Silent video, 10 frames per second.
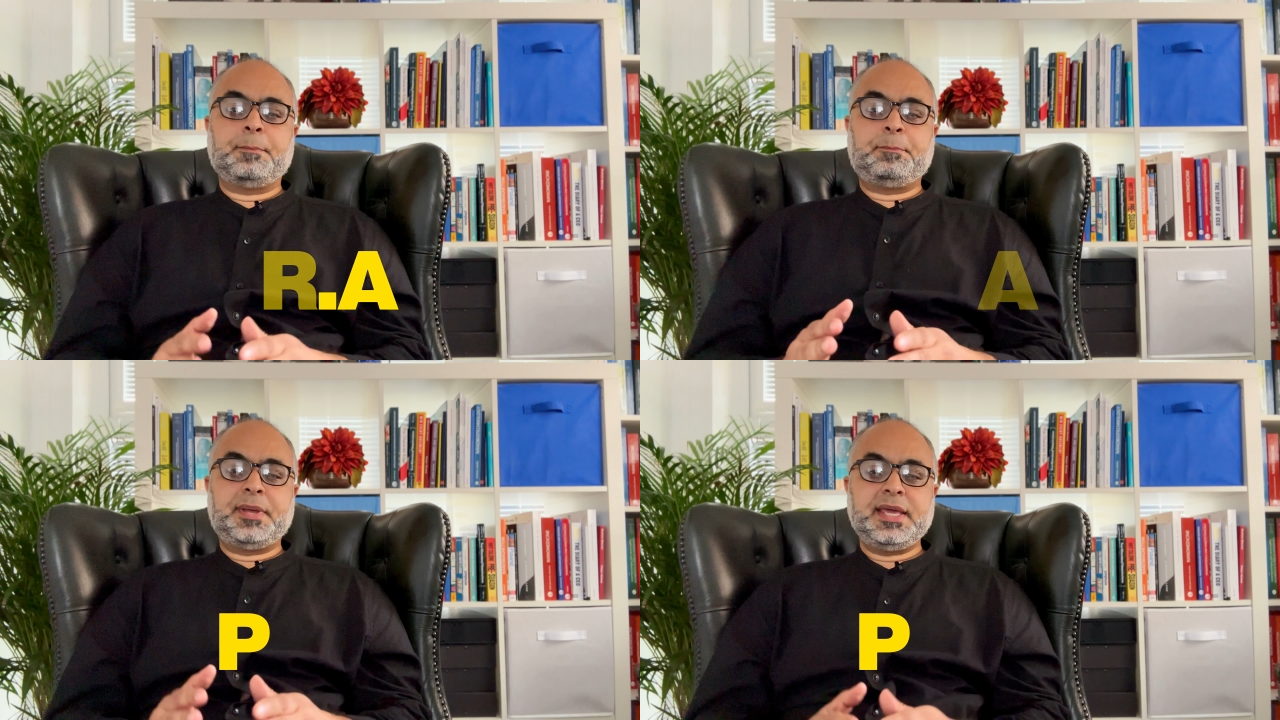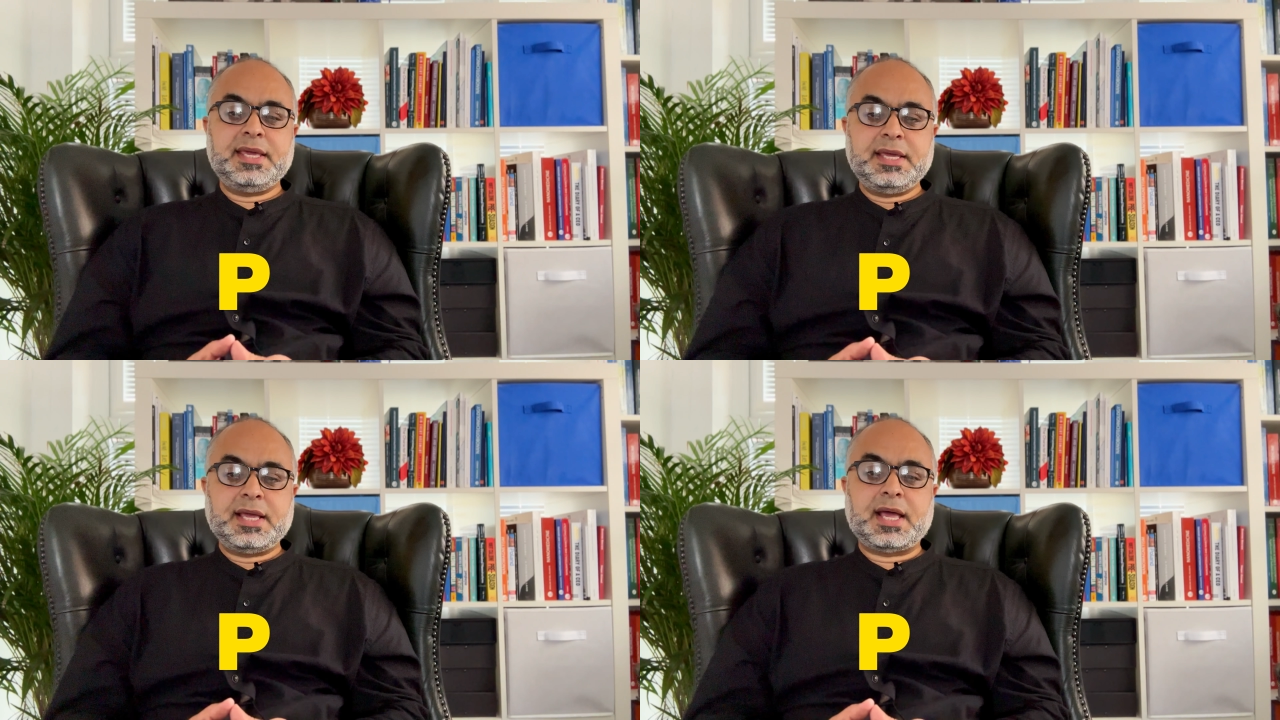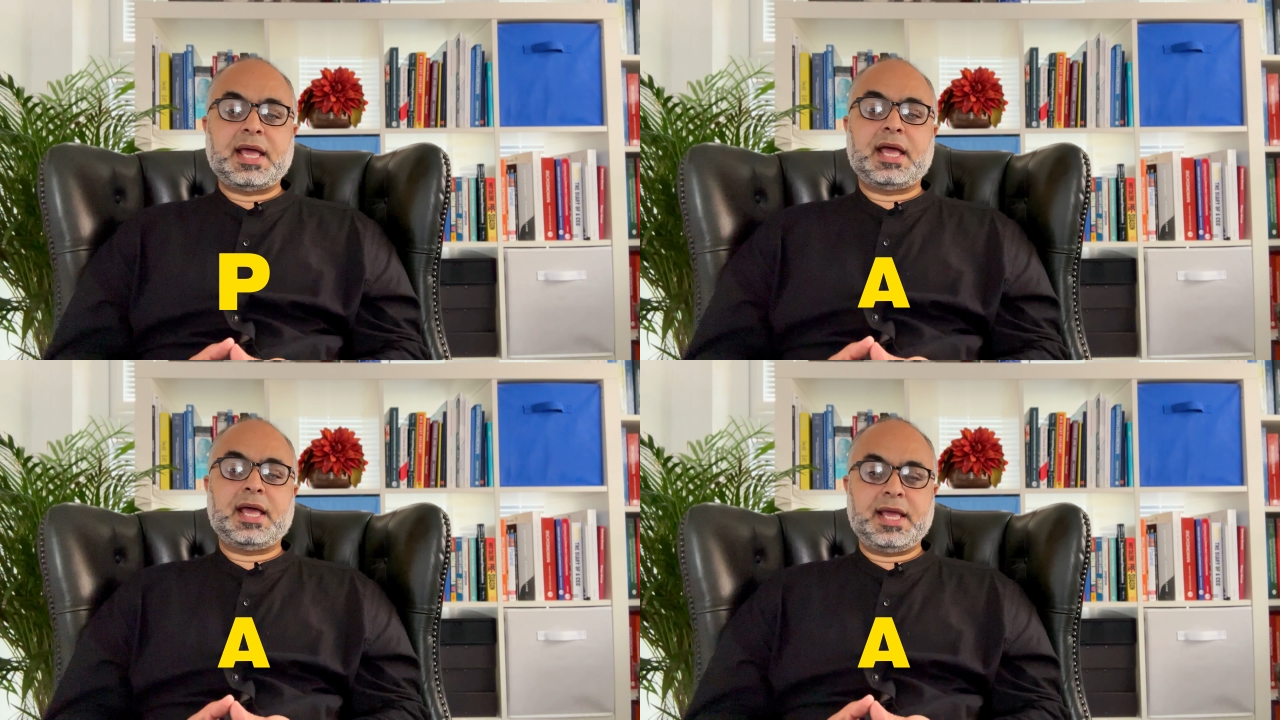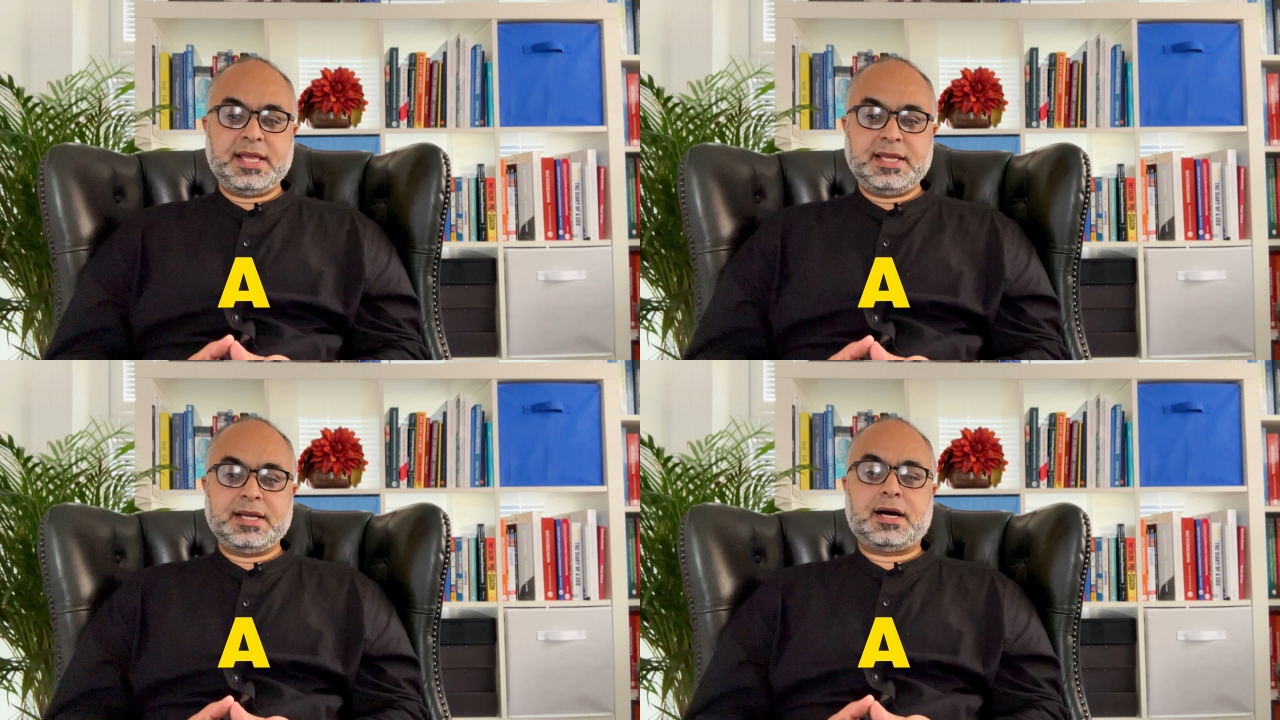
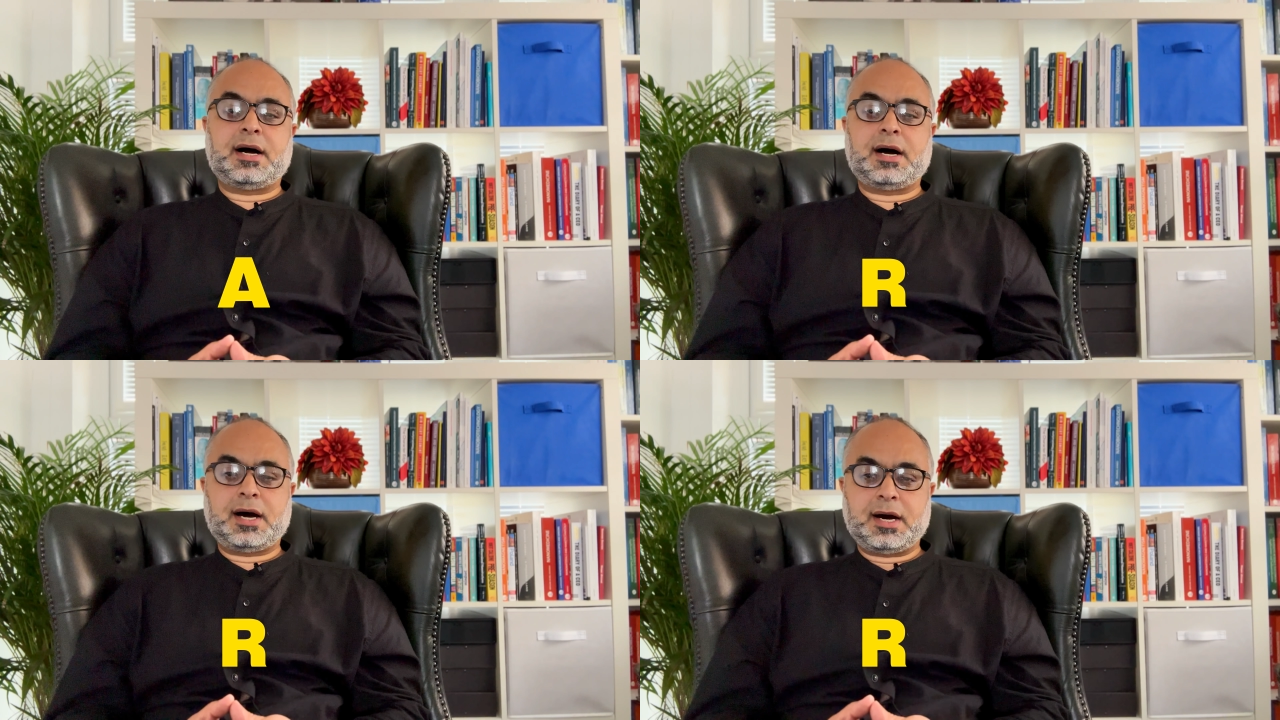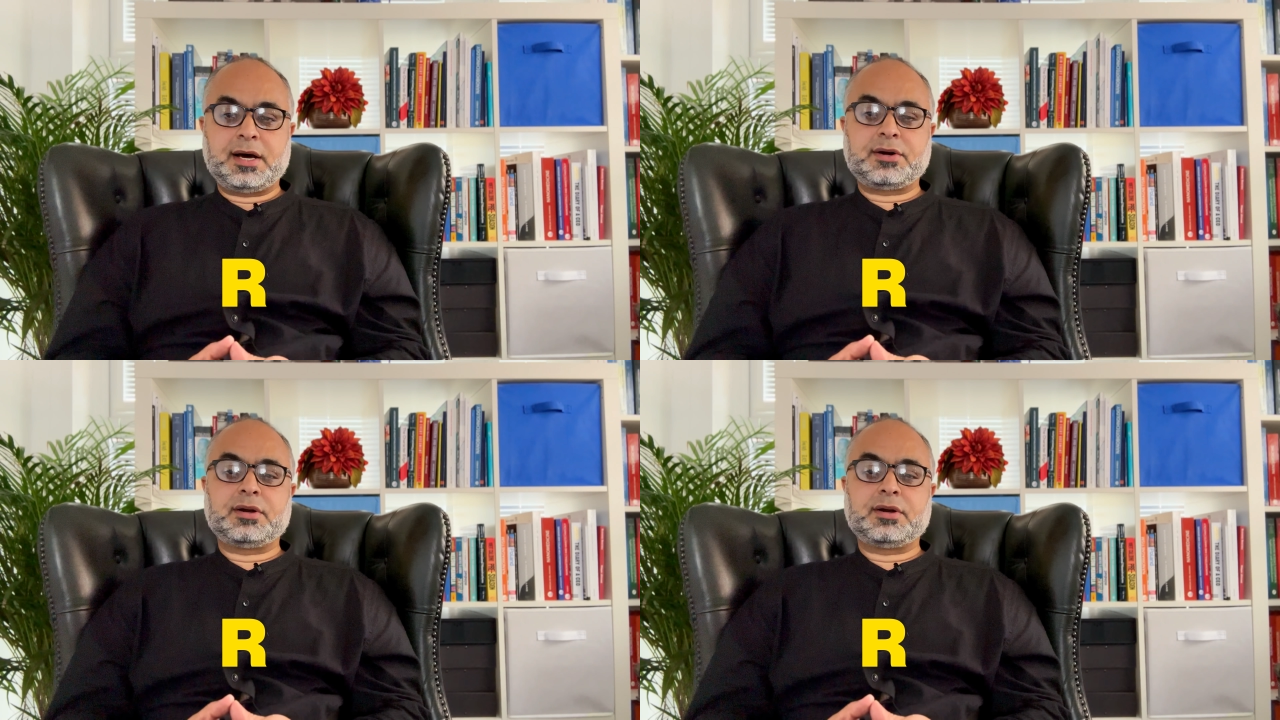P-A-R-A.